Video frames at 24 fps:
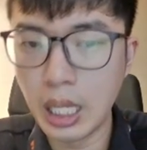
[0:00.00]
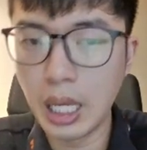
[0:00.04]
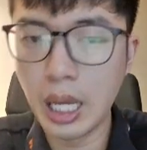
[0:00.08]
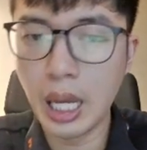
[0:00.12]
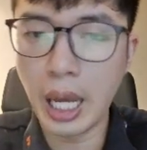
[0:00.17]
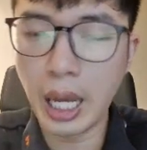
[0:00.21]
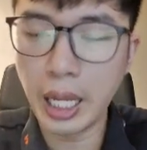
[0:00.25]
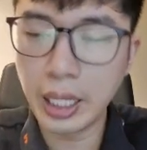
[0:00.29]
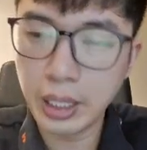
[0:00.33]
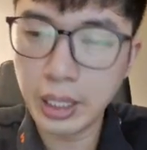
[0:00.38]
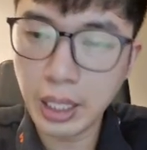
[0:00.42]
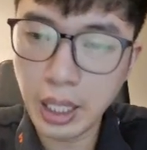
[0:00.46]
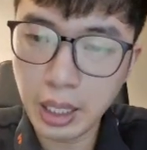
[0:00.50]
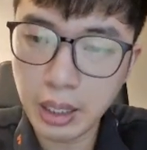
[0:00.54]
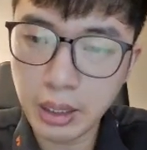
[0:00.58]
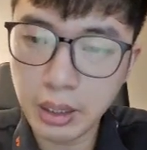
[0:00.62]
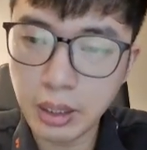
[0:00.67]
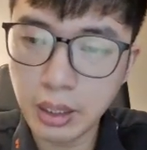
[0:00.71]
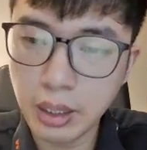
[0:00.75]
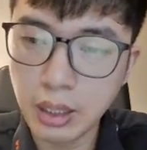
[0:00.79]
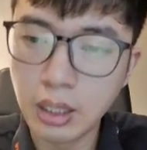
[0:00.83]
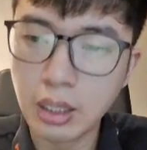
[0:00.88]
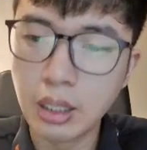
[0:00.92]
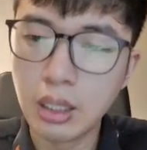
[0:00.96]
And
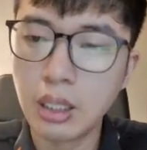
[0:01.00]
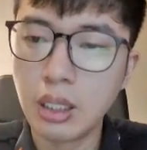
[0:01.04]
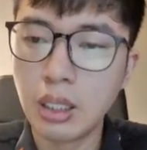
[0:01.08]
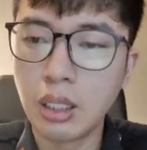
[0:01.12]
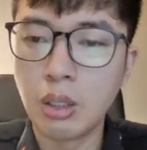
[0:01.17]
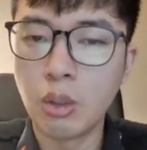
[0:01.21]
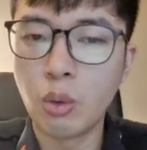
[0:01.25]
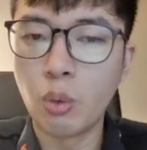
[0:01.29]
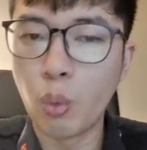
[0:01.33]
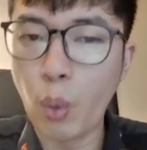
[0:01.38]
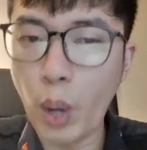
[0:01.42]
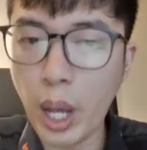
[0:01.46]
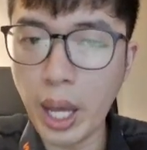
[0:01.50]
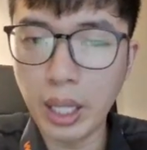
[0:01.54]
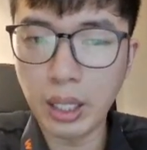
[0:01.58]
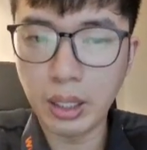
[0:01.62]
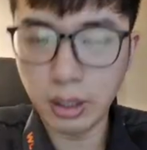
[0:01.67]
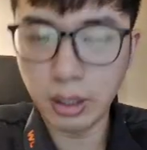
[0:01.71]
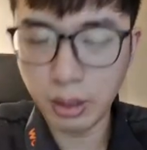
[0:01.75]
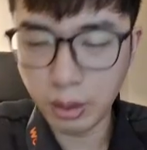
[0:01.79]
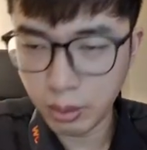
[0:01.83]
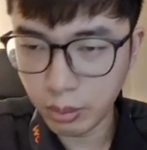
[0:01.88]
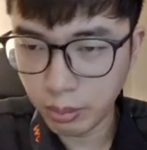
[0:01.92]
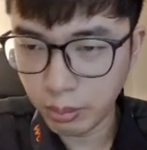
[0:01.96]
then
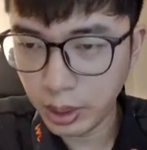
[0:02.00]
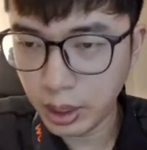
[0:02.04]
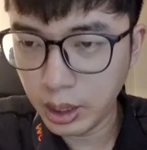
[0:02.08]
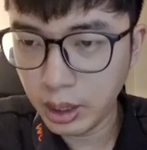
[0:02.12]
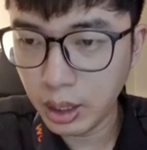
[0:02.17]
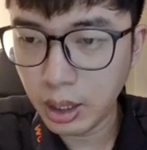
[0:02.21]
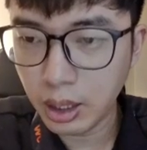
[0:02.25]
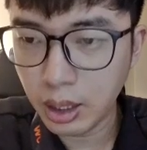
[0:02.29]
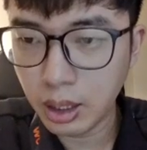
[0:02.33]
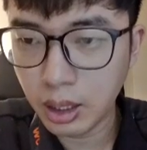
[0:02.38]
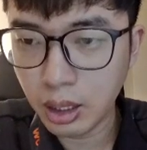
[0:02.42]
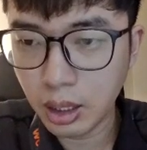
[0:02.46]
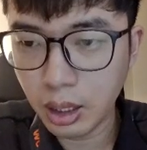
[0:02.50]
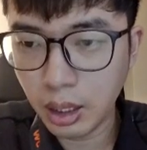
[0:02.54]
when media